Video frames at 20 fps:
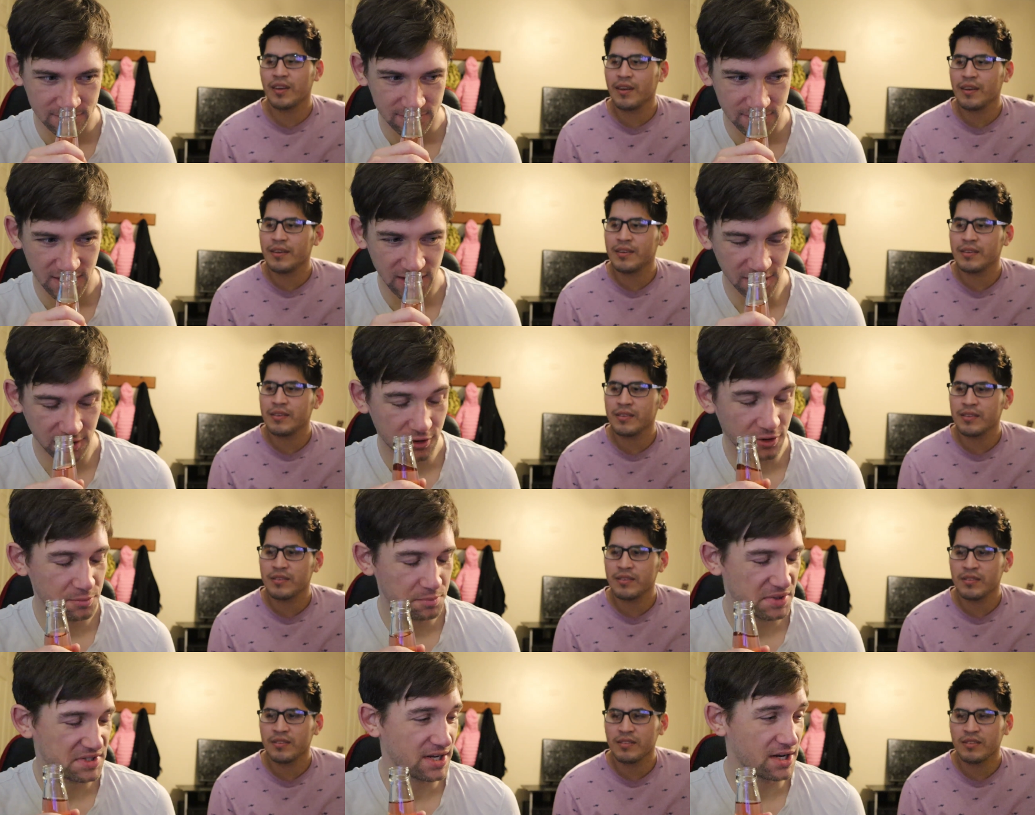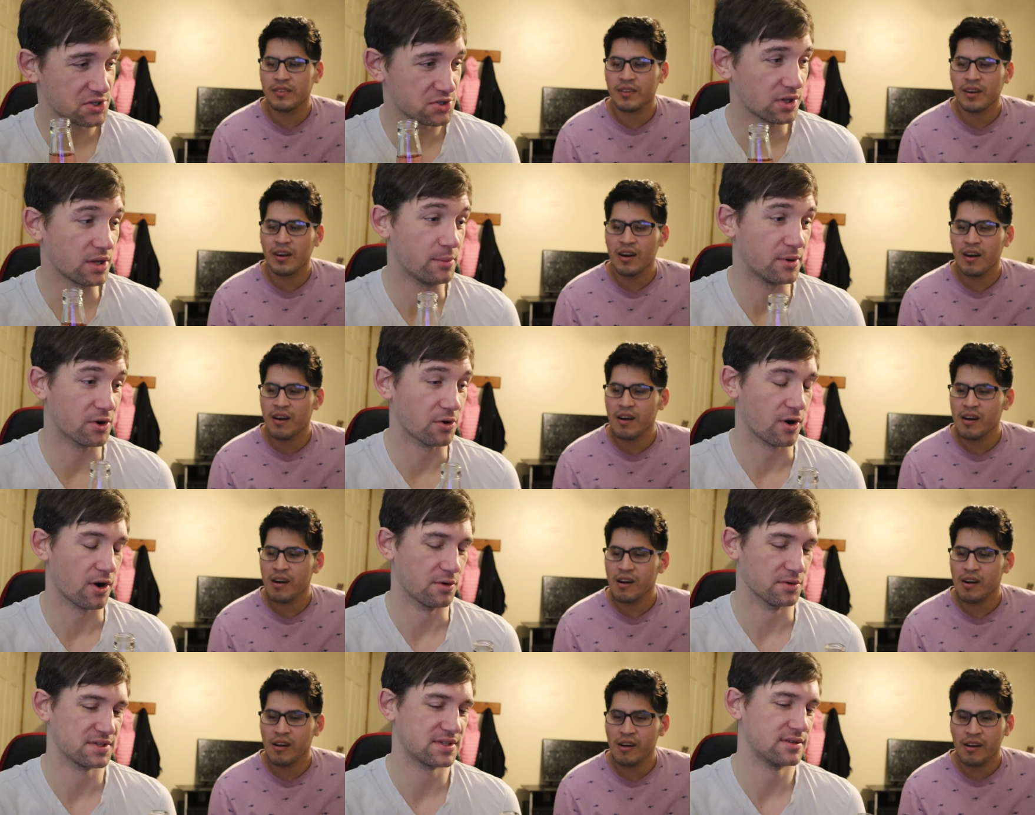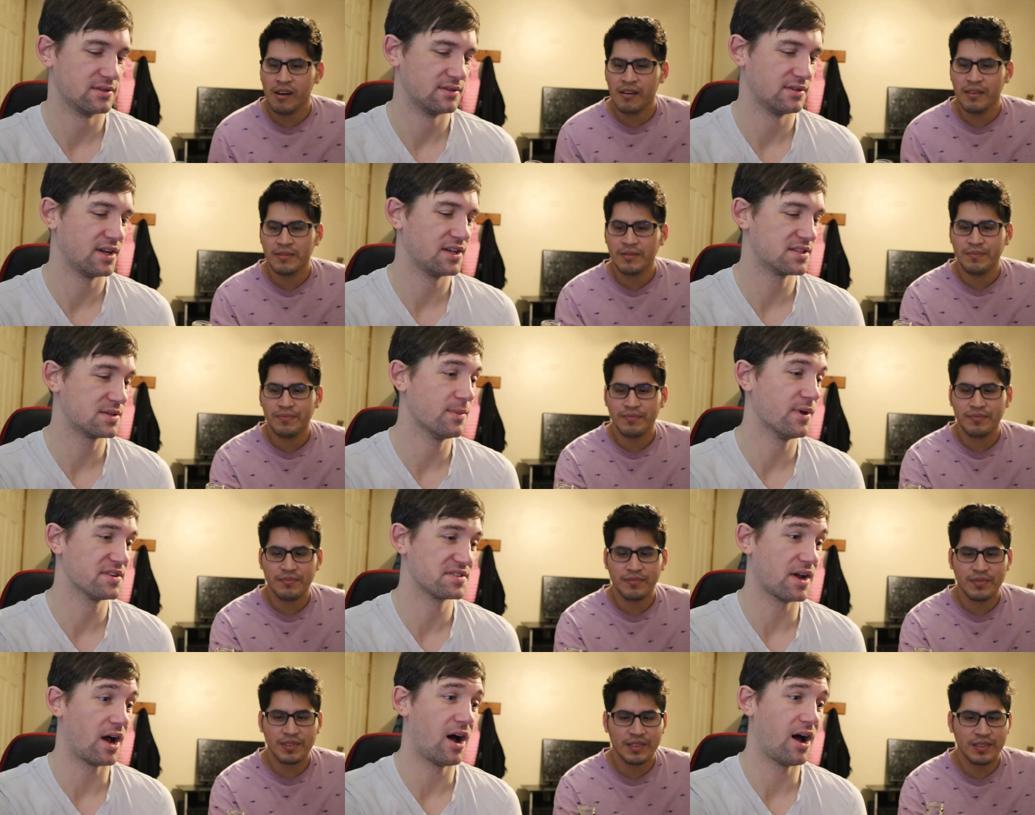Speaker 1: It could potentially be gross. It
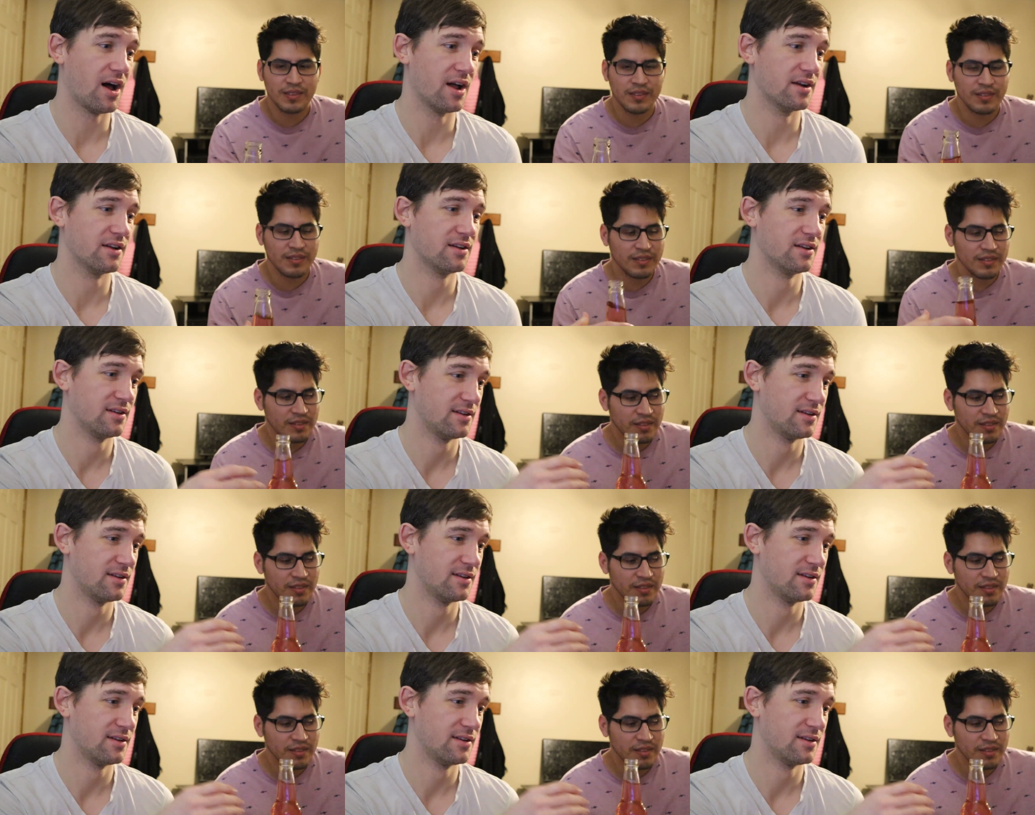smells odd.